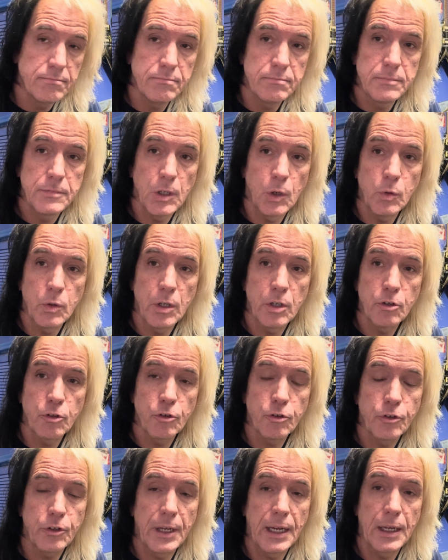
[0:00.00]
don't
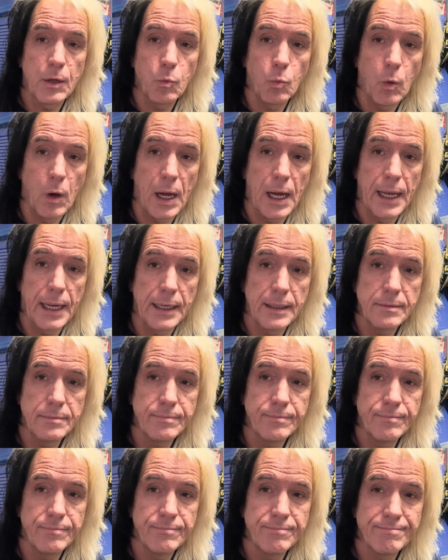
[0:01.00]
understand why.
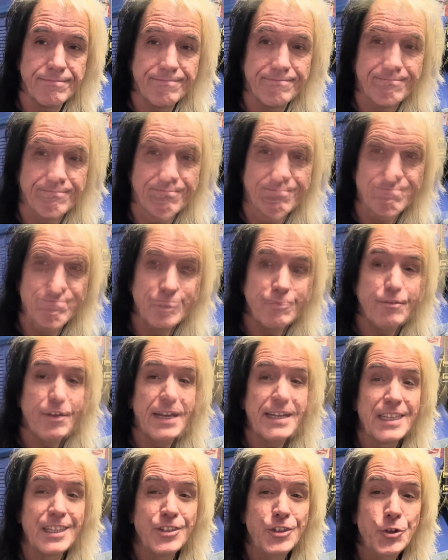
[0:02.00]
I'm
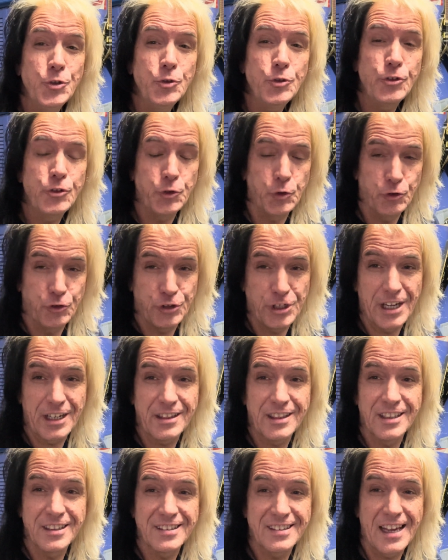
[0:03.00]
inviting you to check
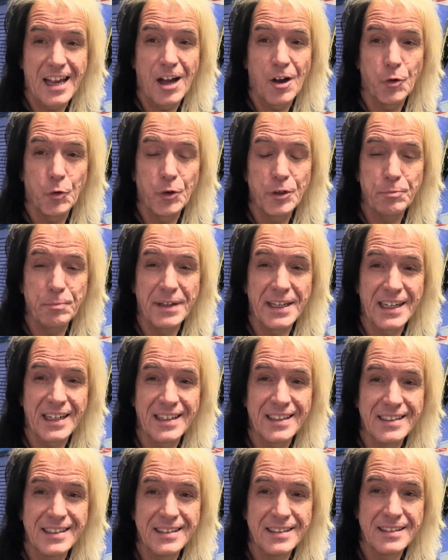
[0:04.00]
this out with me.
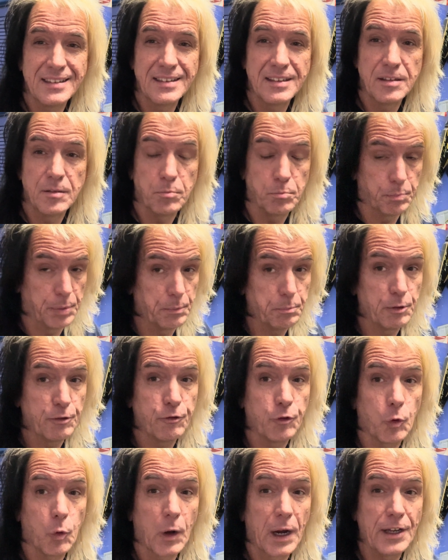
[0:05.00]
But
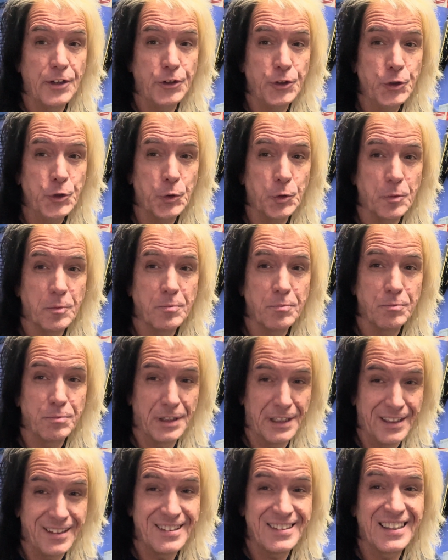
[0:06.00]
before I do,
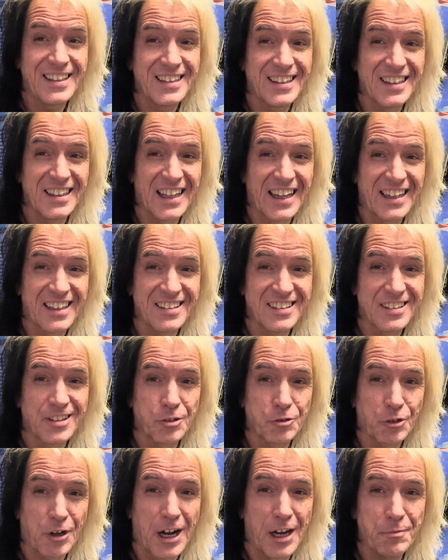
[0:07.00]
please hit the like and
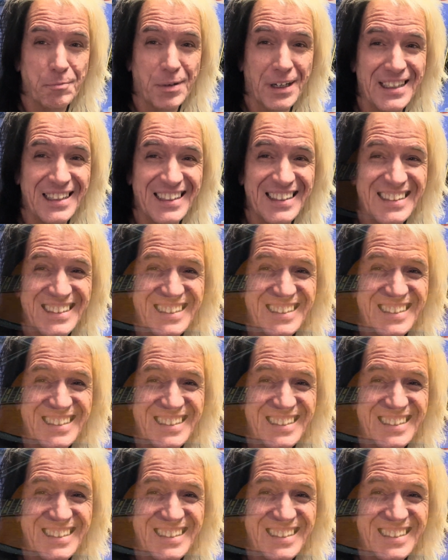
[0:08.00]
subscribe button.